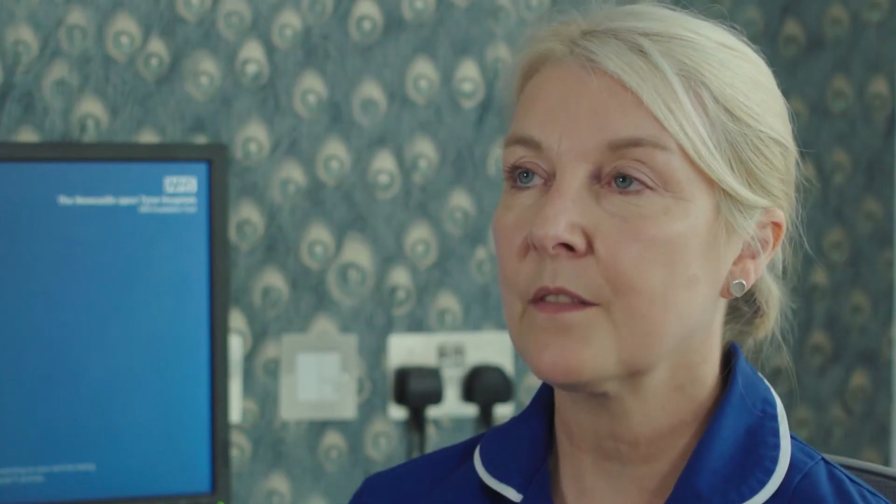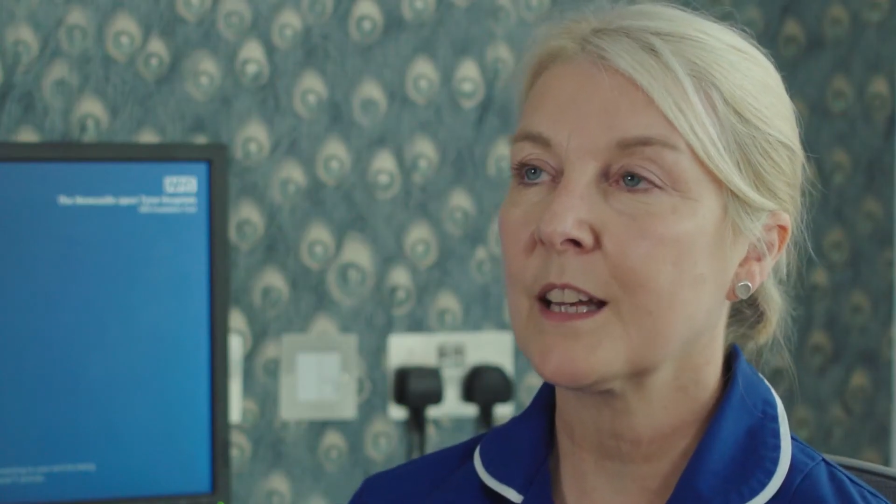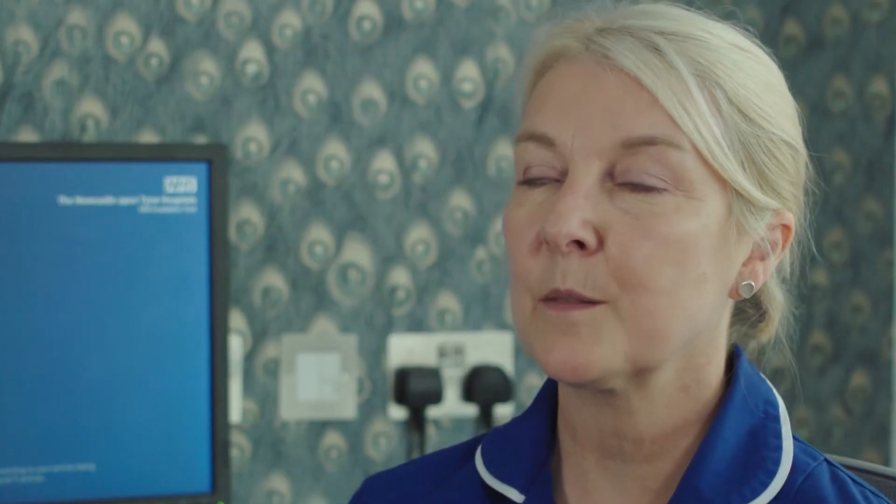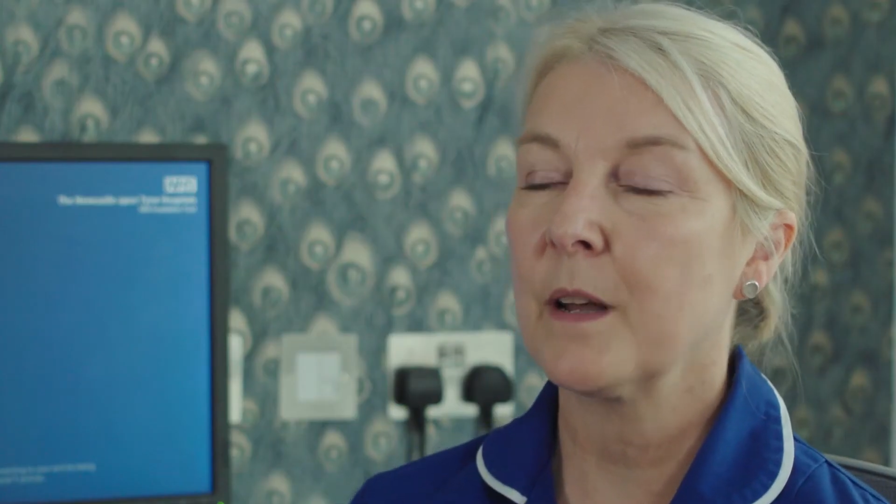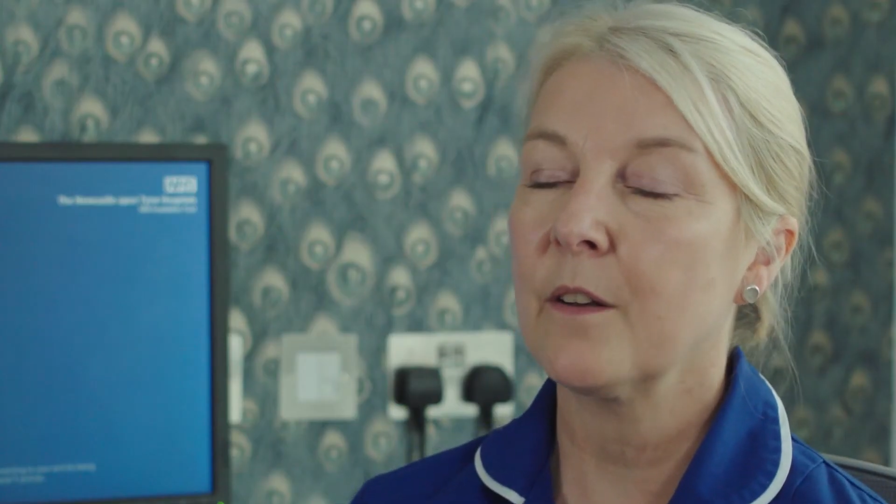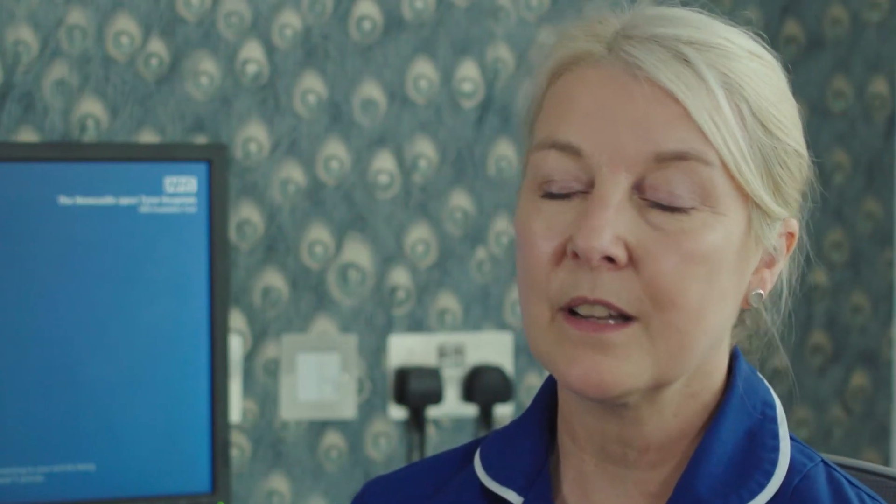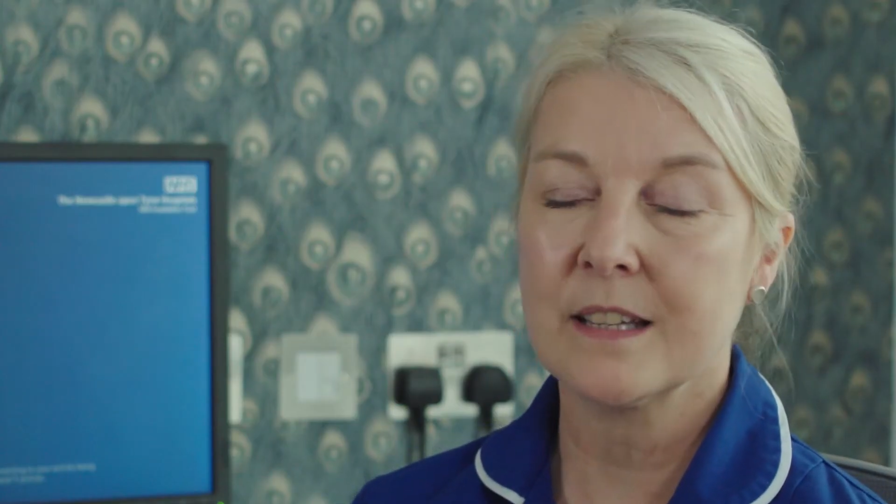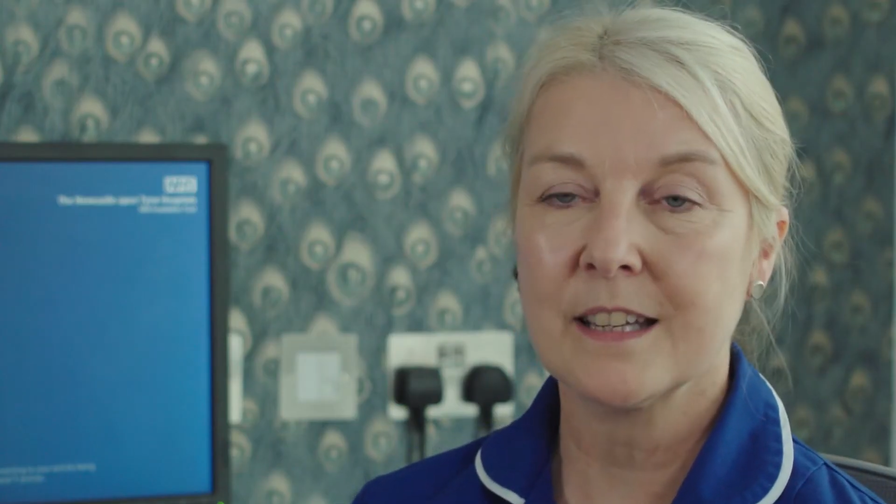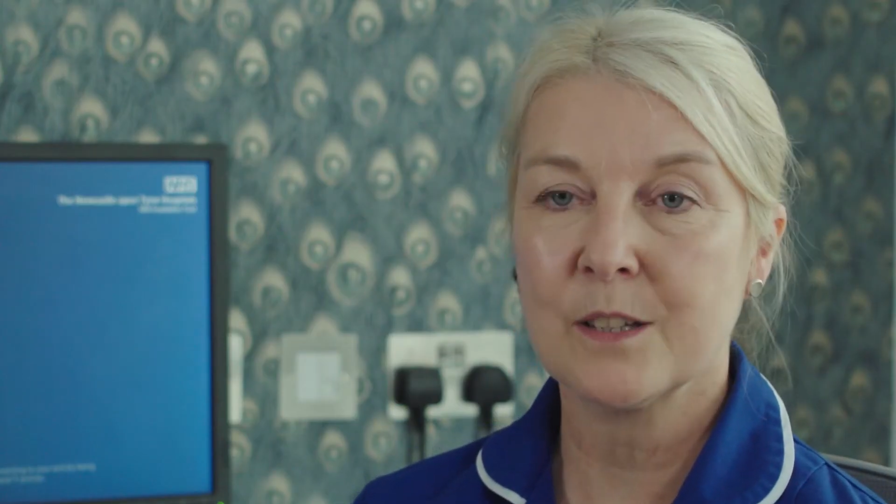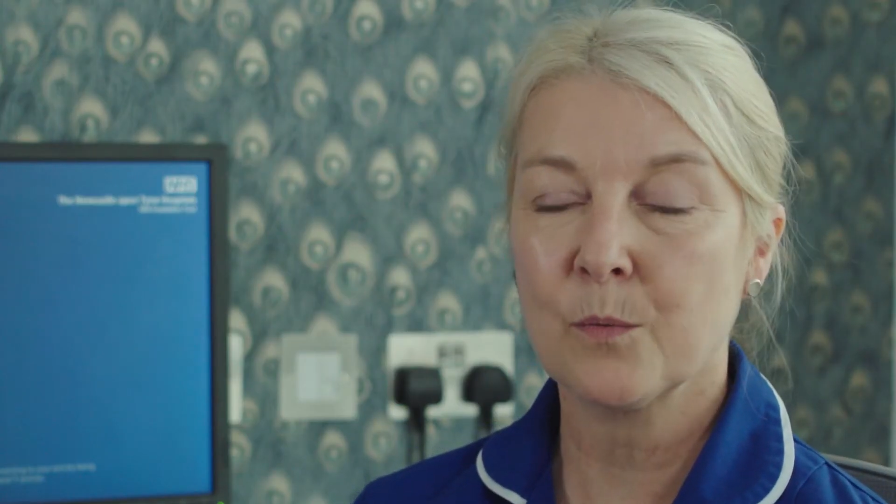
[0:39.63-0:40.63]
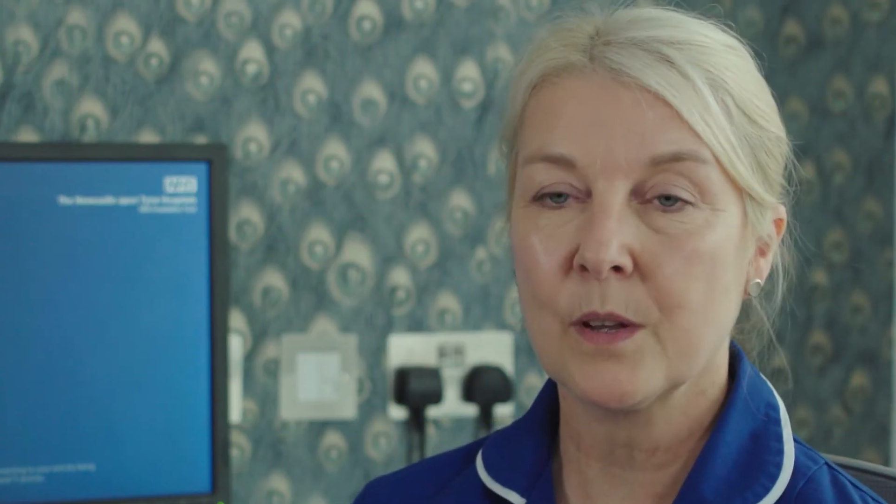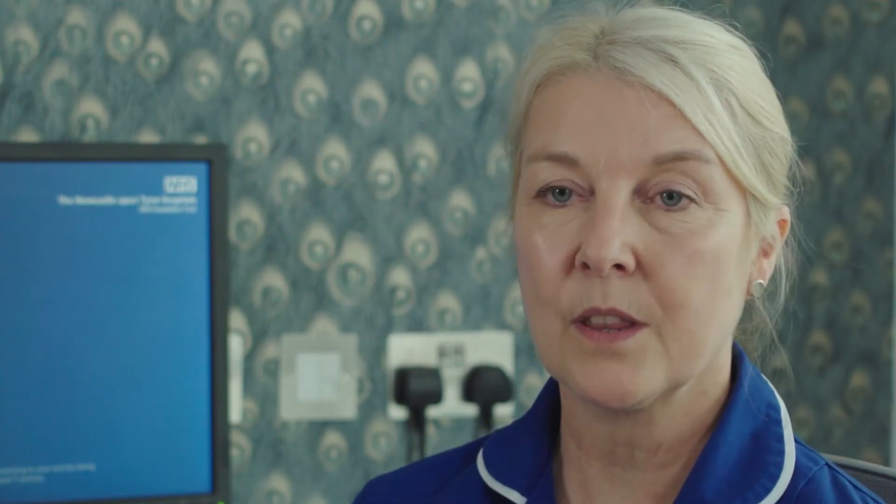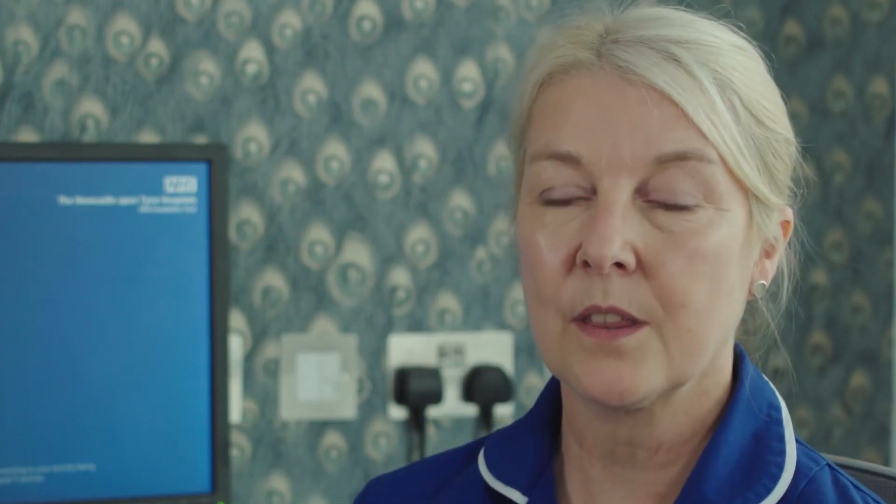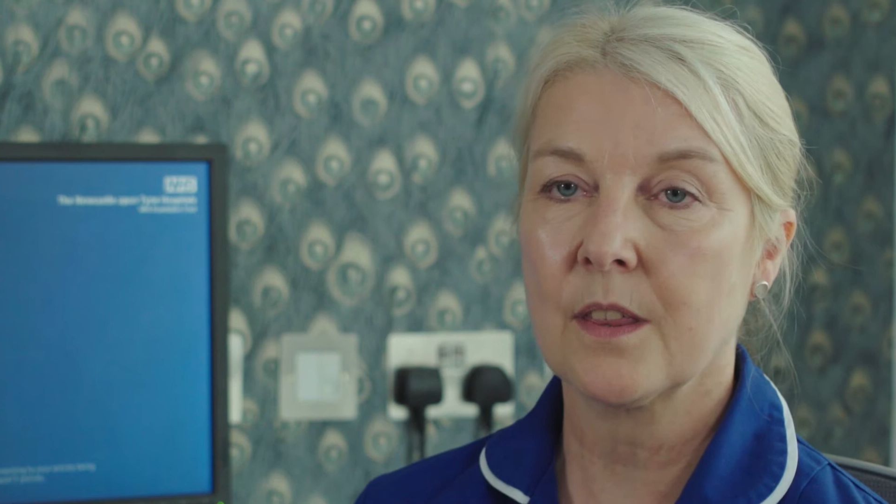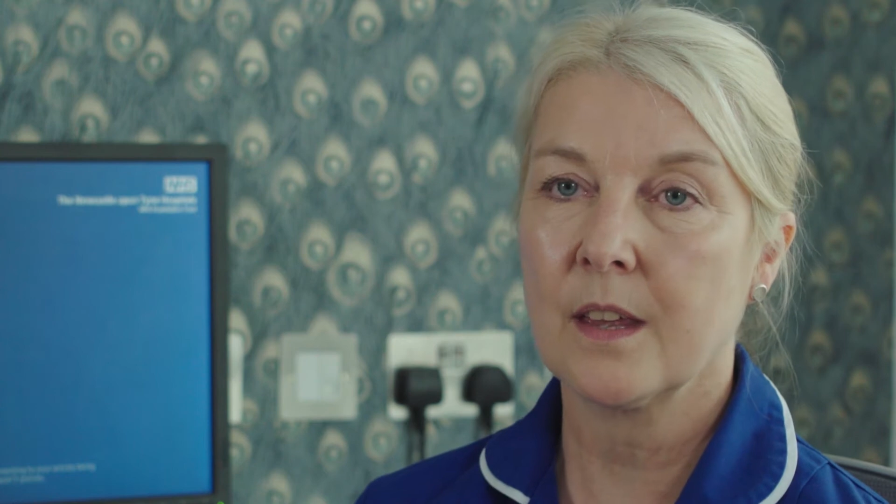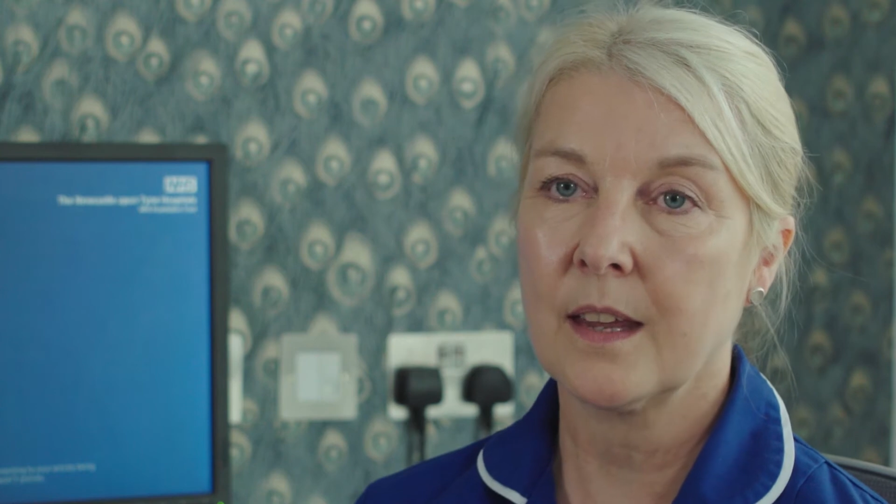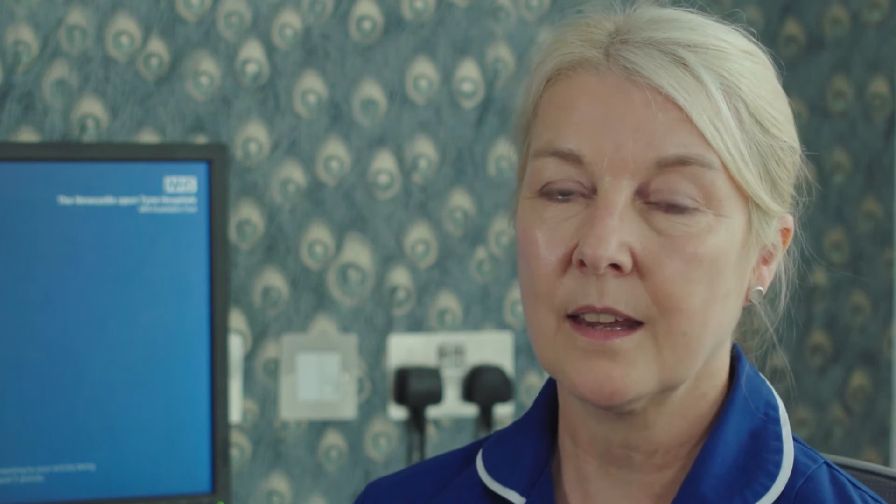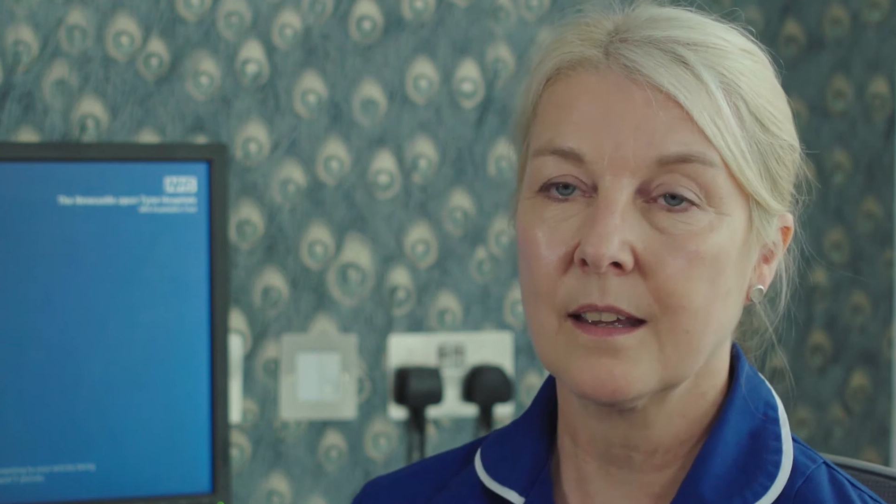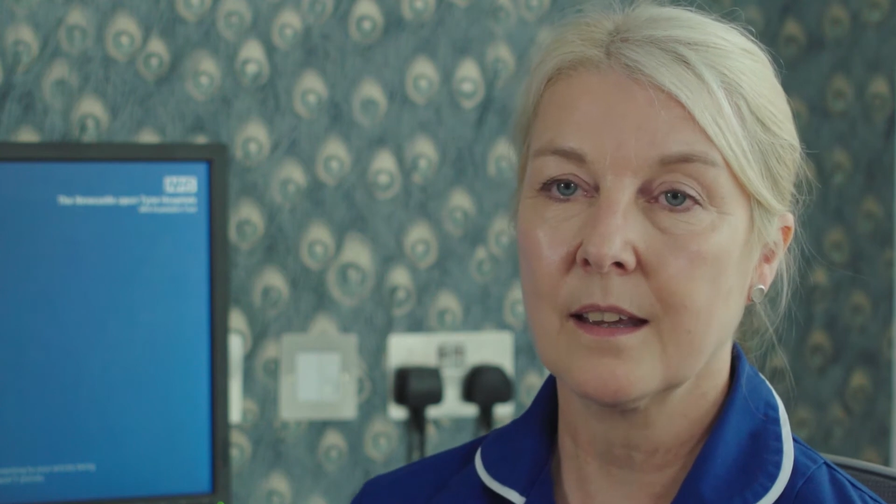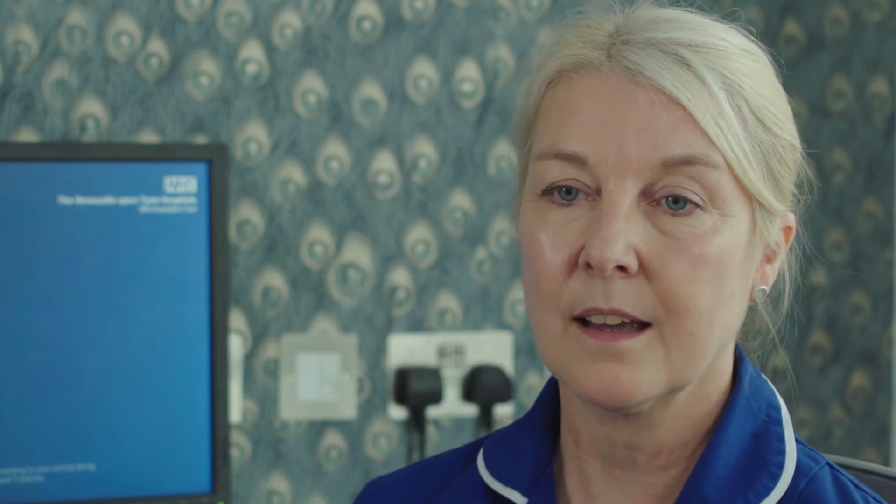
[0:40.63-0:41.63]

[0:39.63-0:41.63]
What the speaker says: experiences with the